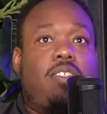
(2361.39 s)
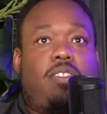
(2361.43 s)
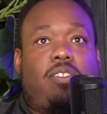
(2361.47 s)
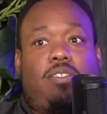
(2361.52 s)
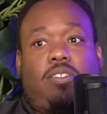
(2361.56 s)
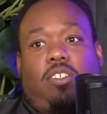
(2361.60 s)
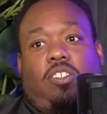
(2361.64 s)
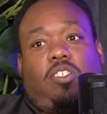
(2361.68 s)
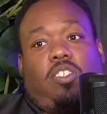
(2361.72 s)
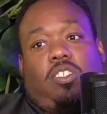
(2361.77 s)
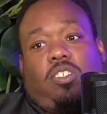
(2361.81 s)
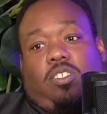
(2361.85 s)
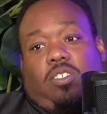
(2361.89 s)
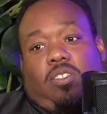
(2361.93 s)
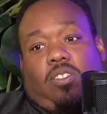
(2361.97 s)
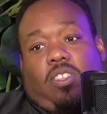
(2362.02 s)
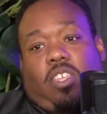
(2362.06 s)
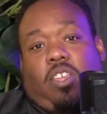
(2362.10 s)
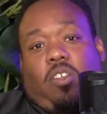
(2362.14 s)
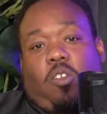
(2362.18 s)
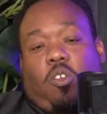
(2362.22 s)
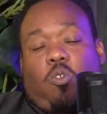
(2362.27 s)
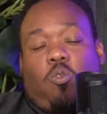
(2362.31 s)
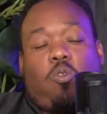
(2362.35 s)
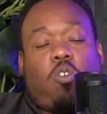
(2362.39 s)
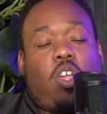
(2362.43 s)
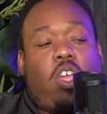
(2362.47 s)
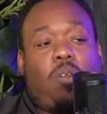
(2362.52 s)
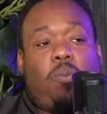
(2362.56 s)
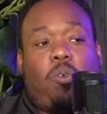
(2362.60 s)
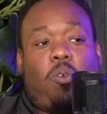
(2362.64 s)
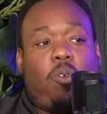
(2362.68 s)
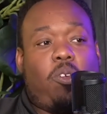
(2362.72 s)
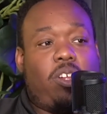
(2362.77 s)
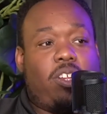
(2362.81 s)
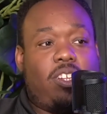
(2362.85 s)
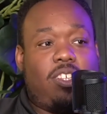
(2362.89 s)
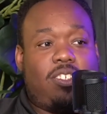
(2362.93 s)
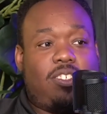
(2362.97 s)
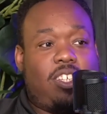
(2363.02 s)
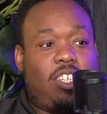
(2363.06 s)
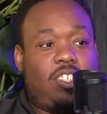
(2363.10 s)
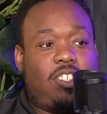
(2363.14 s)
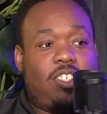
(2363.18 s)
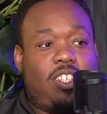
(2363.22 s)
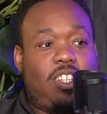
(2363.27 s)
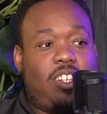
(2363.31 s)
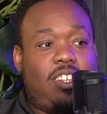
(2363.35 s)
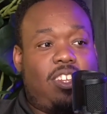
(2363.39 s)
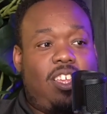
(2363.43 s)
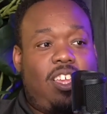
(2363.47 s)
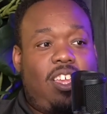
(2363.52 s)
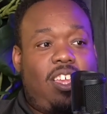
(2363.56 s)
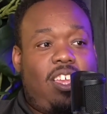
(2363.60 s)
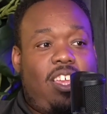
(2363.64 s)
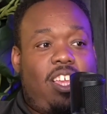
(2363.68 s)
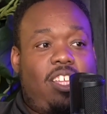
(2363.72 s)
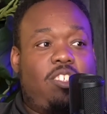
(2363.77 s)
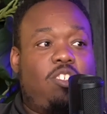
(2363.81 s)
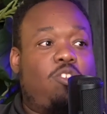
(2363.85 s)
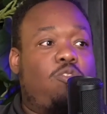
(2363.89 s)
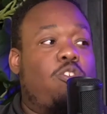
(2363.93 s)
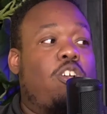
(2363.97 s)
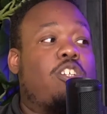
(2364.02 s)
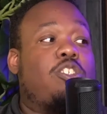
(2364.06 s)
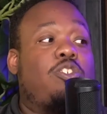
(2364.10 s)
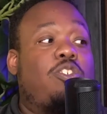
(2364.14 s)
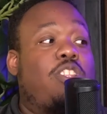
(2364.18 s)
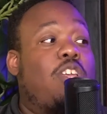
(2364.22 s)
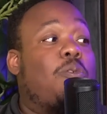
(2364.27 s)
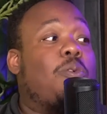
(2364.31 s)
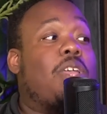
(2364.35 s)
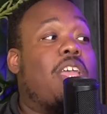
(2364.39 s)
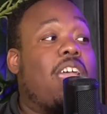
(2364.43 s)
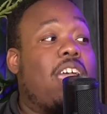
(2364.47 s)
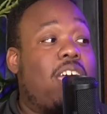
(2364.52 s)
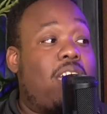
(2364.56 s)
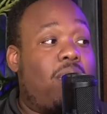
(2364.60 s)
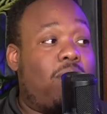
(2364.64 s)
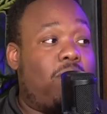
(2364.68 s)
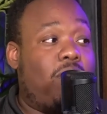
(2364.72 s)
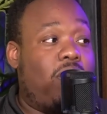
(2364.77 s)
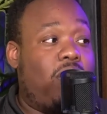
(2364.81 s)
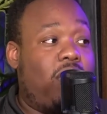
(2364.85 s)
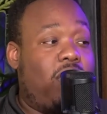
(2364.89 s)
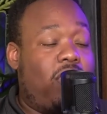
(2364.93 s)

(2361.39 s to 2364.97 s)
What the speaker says: this is the incredible organization and structure that we have.